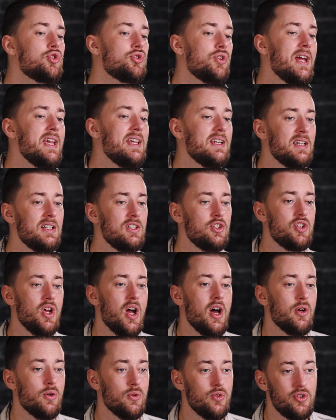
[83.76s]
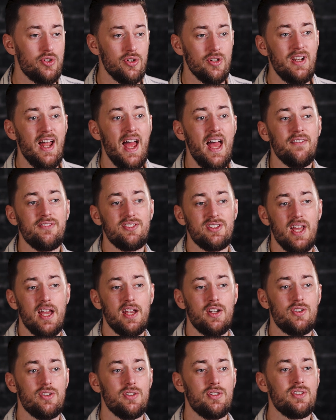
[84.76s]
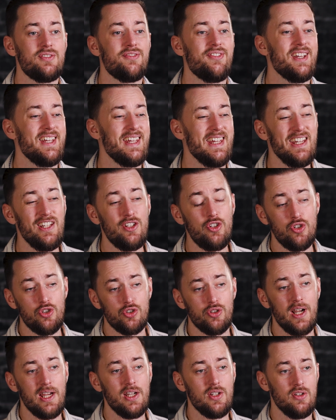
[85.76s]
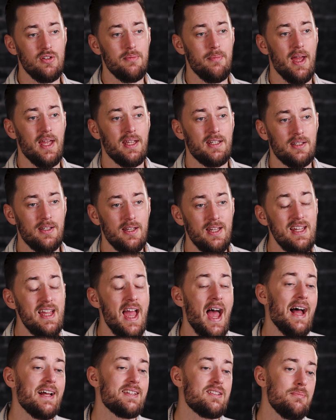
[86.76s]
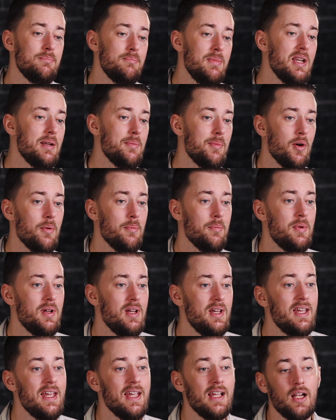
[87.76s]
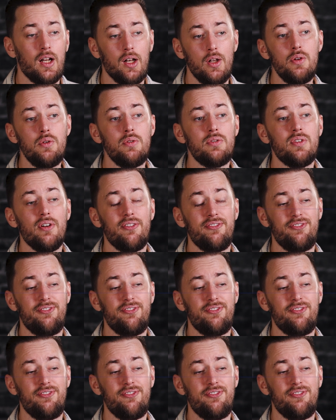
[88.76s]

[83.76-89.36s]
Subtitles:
trading journal should have sections for each trade you make. At a minimum, include the